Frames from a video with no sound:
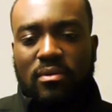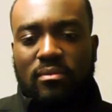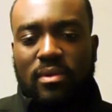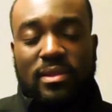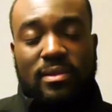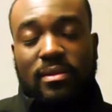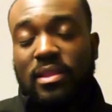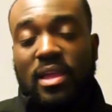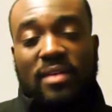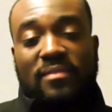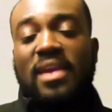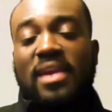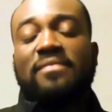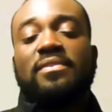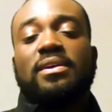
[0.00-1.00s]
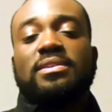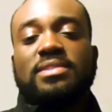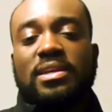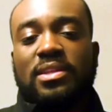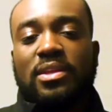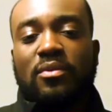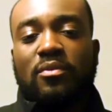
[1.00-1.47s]
a lot of
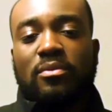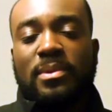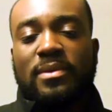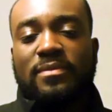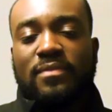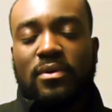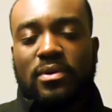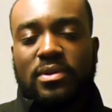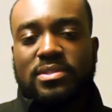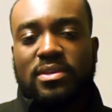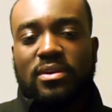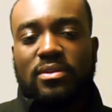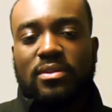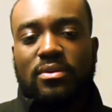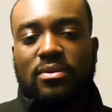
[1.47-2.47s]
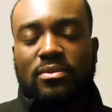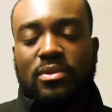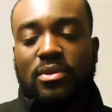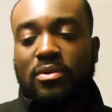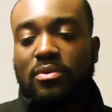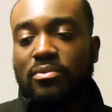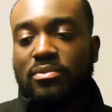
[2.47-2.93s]
Africans I know would be focused on,
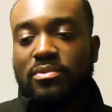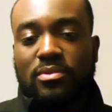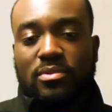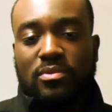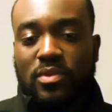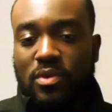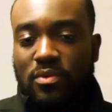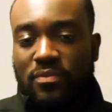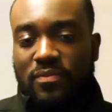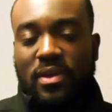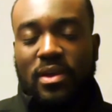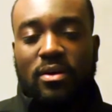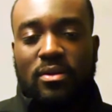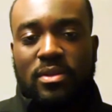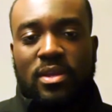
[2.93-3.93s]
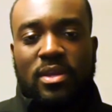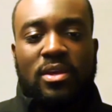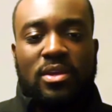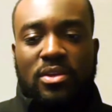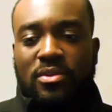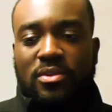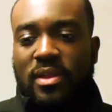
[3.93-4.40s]
oh, you failed, you're
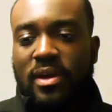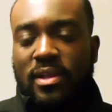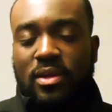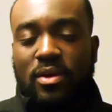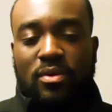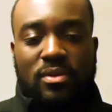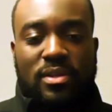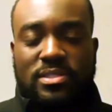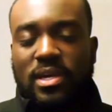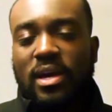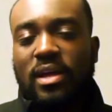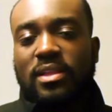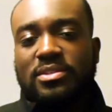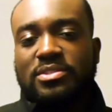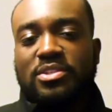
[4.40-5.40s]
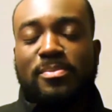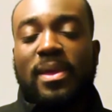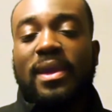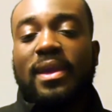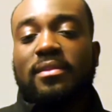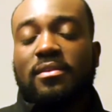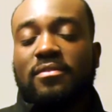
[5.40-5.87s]
not going to go to this college, you're making
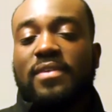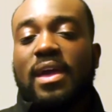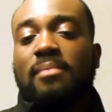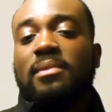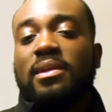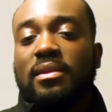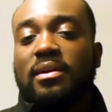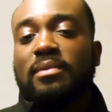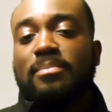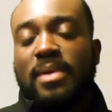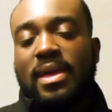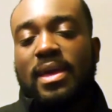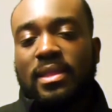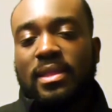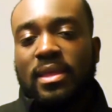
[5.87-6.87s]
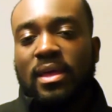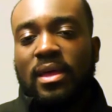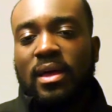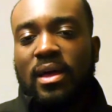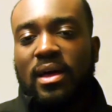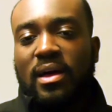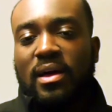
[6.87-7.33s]
the family look bad.
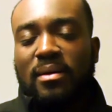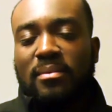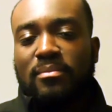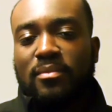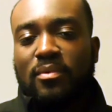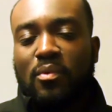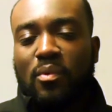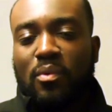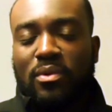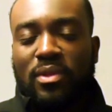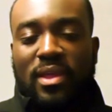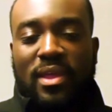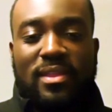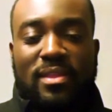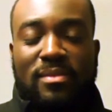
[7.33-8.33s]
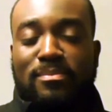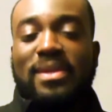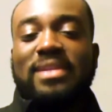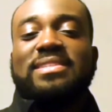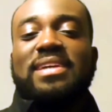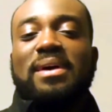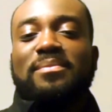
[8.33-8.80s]
Um, and in the
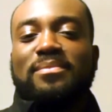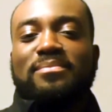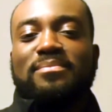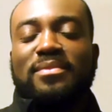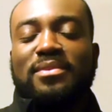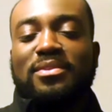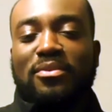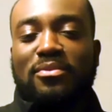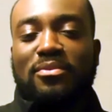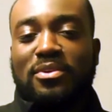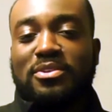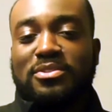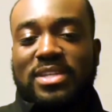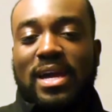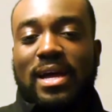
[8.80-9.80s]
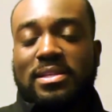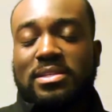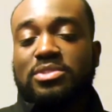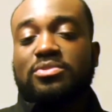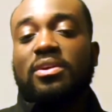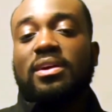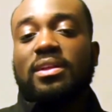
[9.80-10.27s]
meantime, your child is
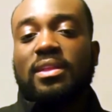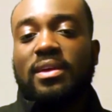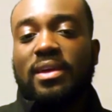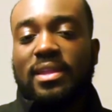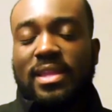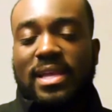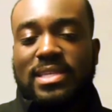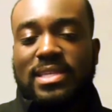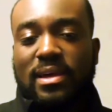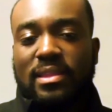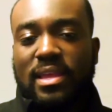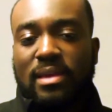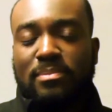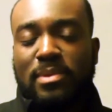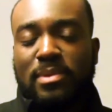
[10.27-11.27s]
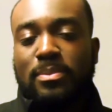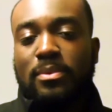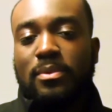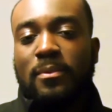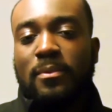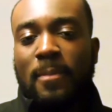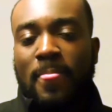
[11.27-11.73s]
struggling. And that's how a lot of
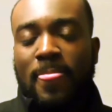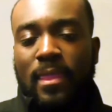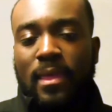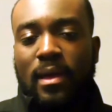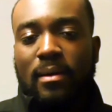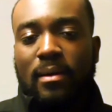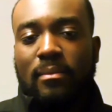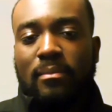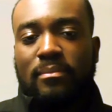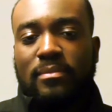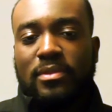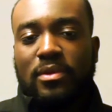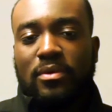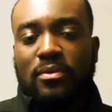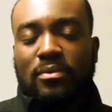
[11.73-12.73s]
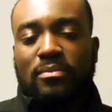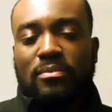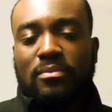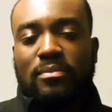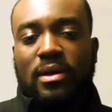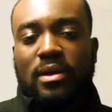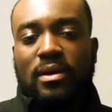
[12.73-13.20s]
people,
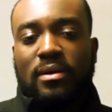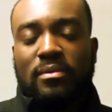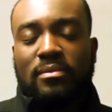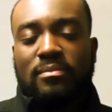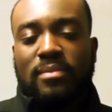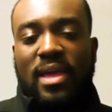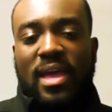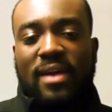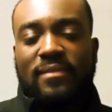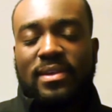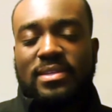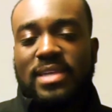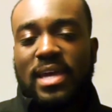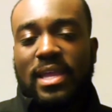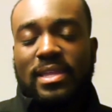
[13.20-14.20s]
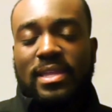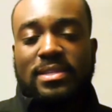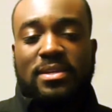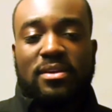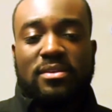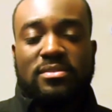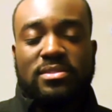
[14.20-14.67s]
have anxiety that
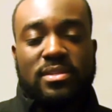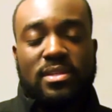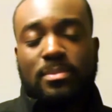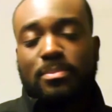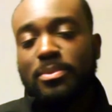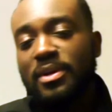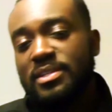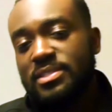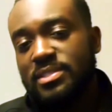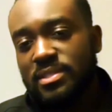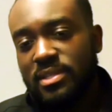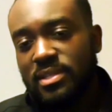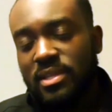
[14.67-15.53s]
turns into depression,